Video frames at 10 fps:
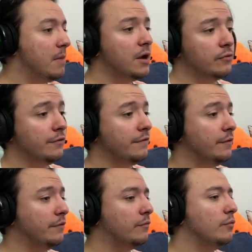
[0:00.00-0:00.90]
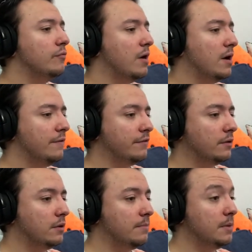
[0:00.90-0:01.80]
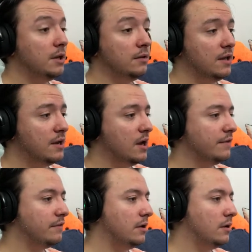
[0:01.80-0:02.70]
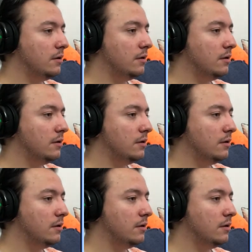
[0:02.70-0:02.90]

Monika is the first to arrive to the club meeting, then Natsuki.